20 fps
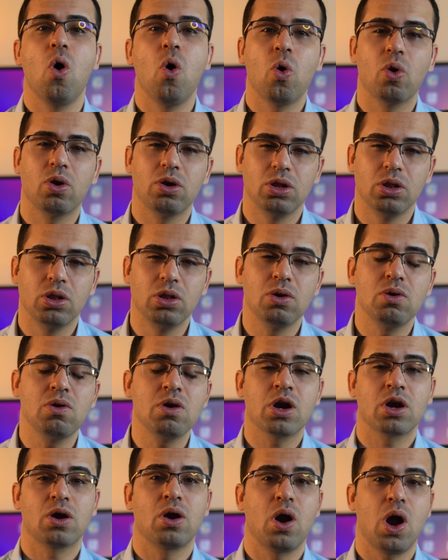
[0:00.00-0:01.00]
or
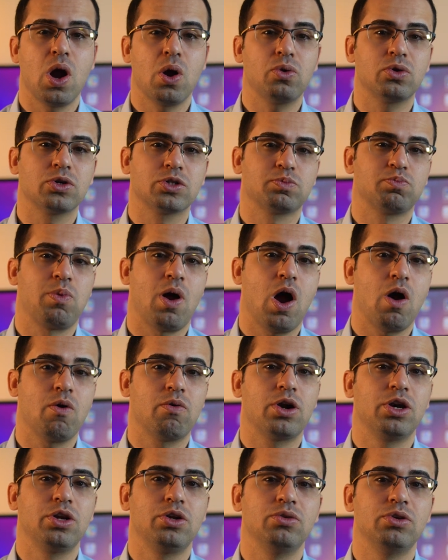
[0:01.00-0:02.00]
lower
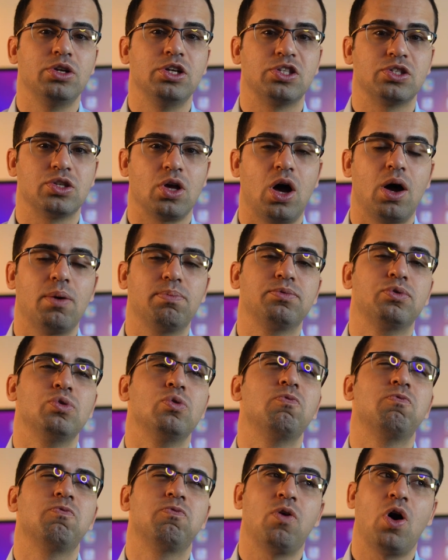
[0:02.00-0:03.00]
horsepower units up
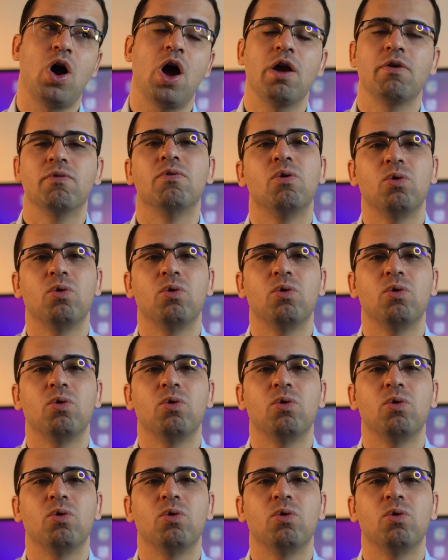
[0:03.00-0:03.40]
to 5